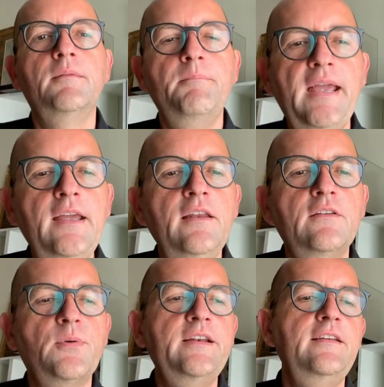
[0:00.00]
May
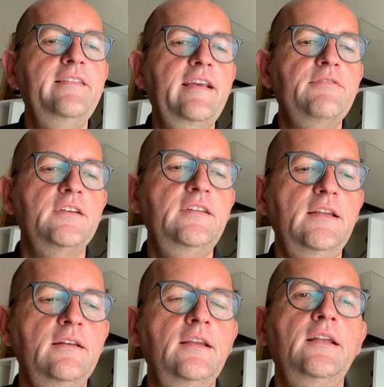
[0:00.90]

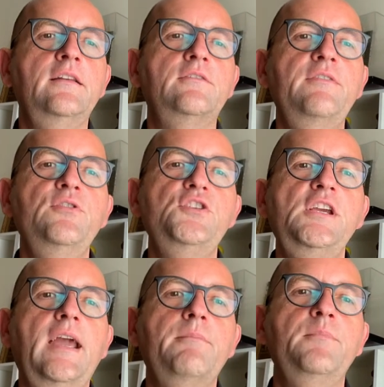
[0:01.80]
2017 in a refugee
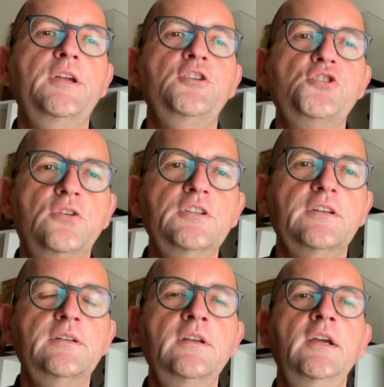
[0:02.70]
camp in
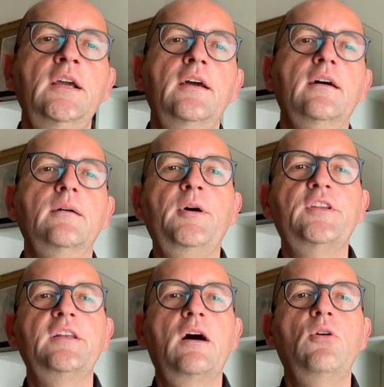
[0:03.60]
Jordan,
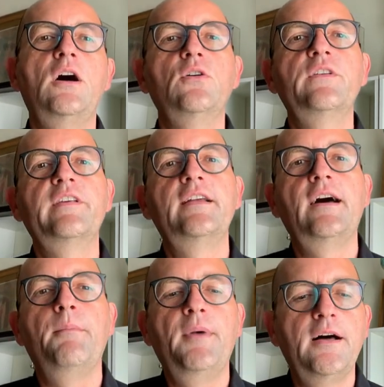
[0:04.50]
about an hour outside
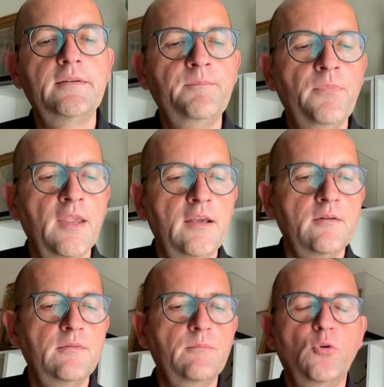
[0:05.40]
Amman,
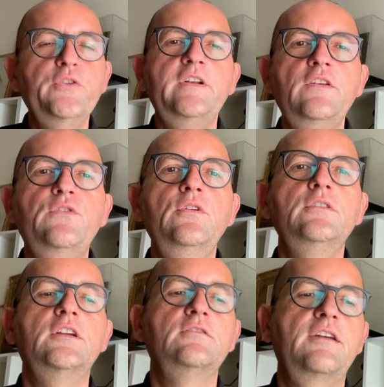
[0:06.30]
mostly
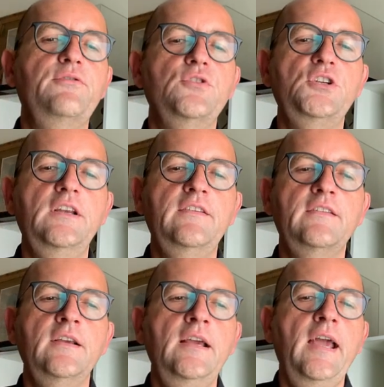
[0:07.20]
Syrian
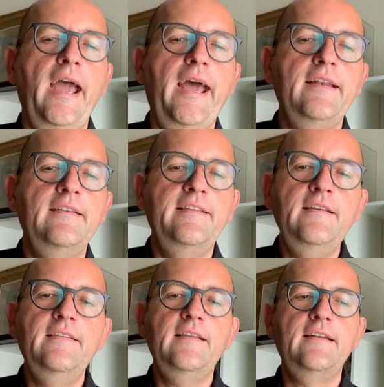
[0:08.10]
refugees. And
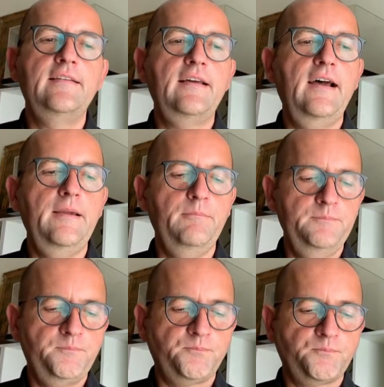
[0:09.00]
since that time,